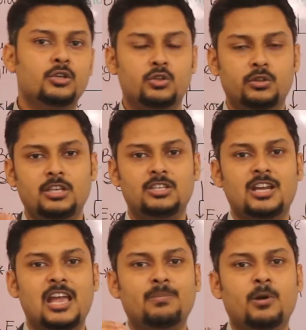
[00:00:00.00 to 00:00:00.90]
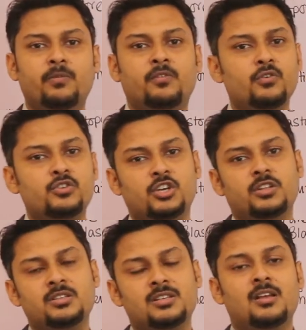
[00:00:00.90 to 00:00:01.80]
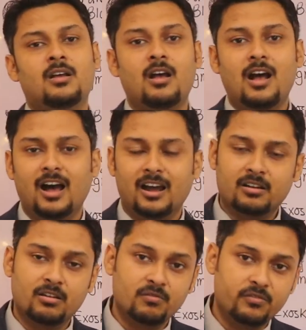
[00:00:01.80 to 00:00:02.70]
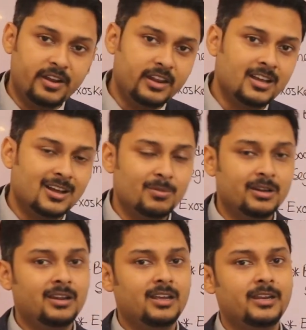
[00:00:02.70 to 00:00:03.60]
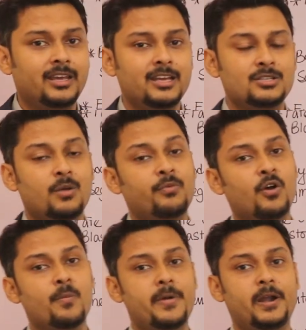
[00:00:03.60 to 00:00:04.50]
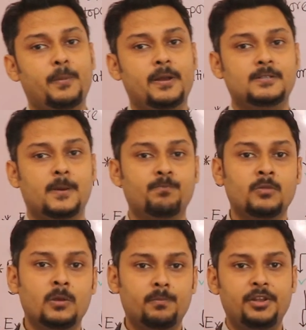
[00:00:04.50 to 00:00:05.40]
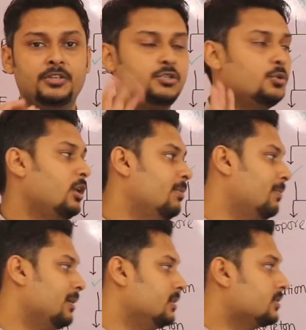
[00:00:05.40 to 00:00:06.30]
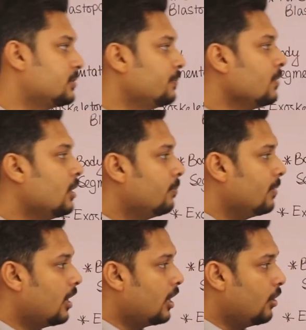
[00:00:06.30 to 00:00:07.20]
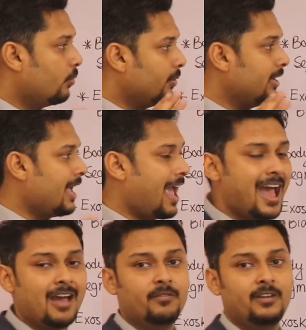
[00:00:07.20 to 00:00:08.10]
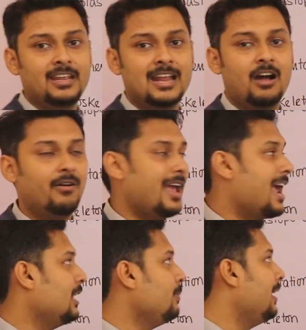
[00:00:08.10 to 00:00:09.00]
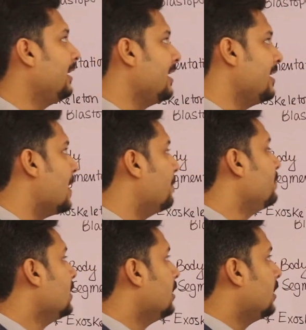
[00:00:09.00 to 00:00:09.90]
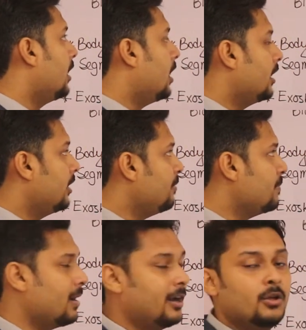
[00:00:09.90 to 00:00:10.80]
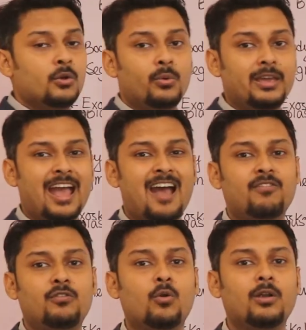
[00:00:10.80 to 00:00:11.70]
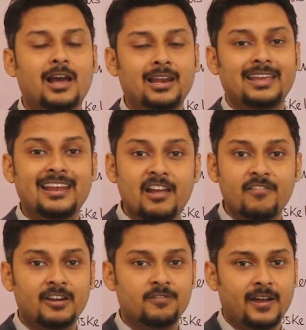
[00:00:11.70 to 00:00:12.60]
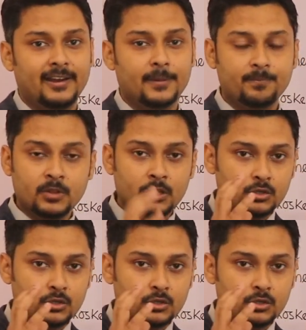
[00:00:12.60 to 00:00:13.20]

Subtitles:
So, this type of questions are very common in case of competitive exam. Please do remember this. We have in our animal kingdom, remember, we have total 11 phylum.